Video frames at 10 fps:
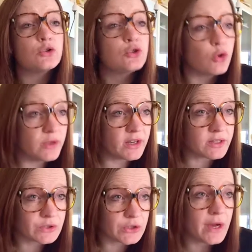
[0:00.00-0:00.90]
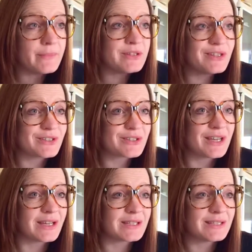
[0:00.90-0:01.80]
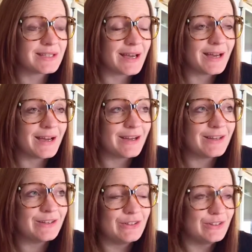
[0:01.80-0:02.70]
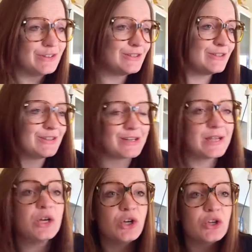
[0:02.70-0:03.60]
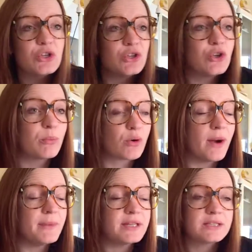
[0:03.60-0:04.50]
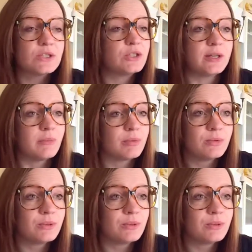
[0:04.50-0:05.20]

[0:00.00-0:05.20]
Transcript: Julia, it's time to discuss uh, your prime ministership